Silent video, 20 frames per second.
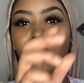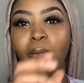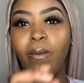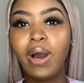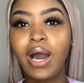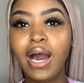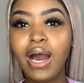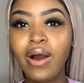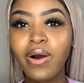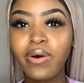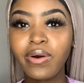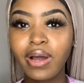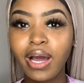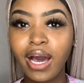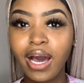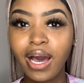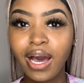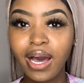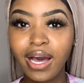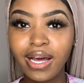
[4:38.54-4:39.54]
Wow,
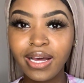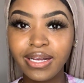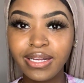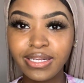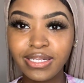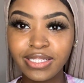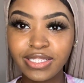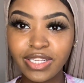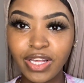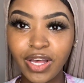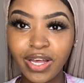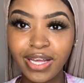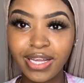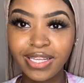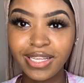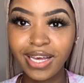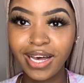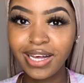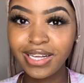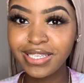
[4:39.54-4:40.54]
guys.
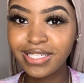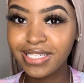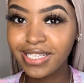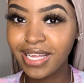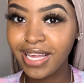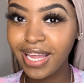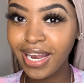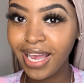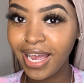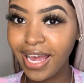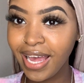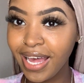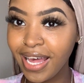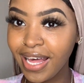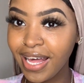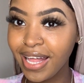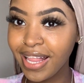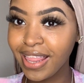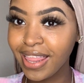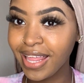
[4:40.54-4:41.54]
Y'all see
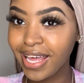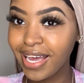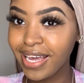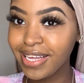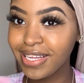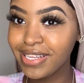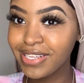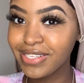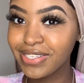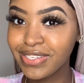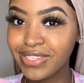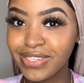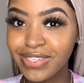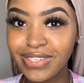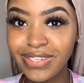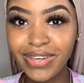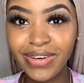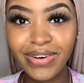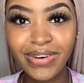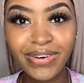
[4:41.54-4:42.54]
that? That is
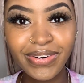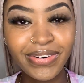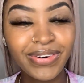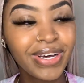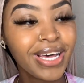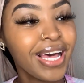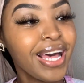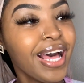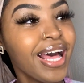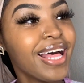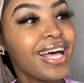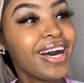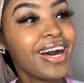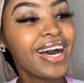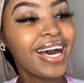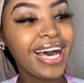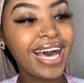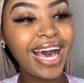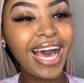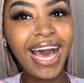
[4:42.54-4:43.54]
so...
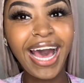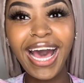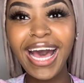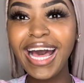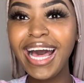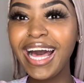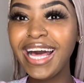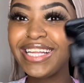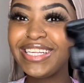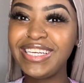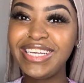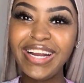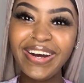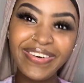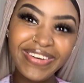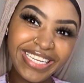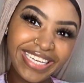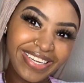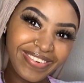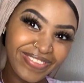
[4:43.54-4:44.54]
Ah! You know
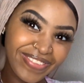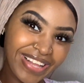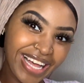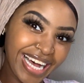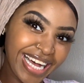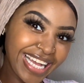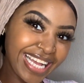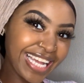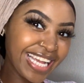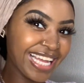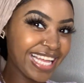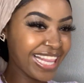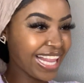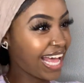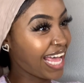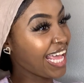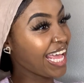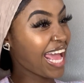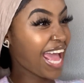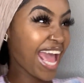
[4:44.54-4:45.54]
when you vlogging
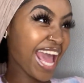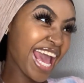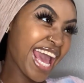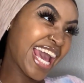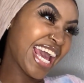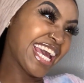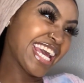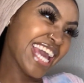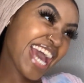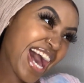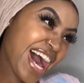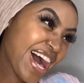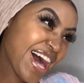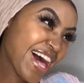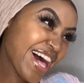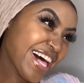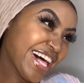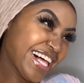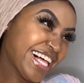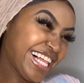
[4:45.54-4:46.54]
like, hey,
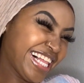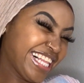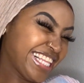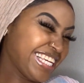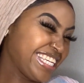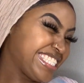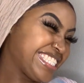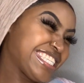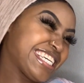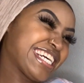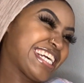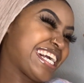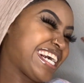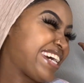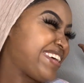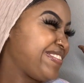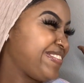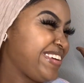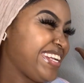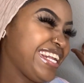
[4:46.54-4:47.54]
y'all, it's your
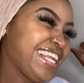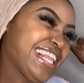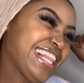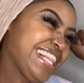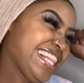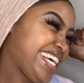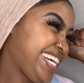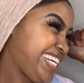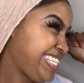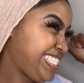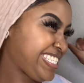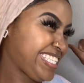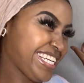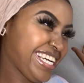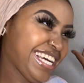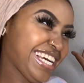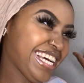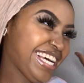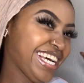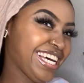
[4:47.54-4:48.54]
girl with
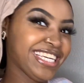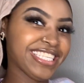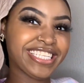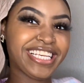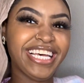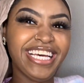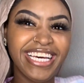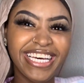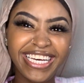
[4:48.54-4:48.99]
Delicious.